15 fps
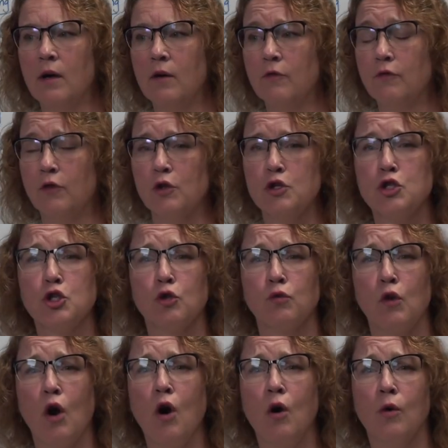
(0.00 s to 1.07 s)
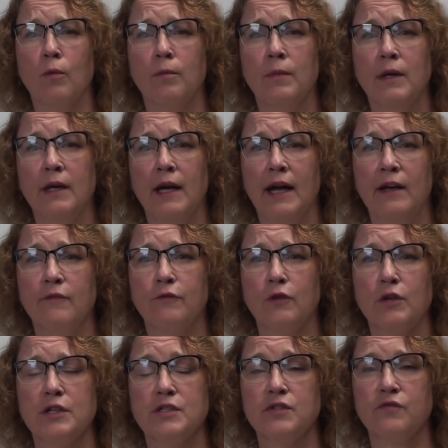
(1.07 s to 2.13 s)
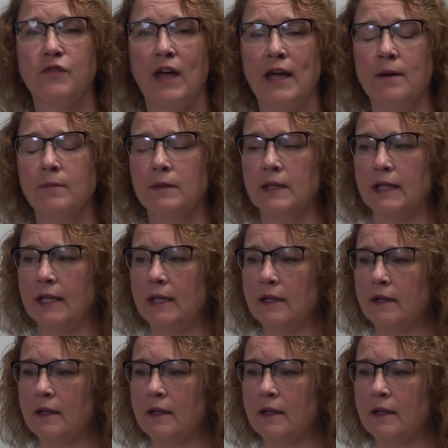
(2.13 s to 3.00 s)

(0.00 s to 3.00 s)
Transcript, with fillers: for Jerome and for his family,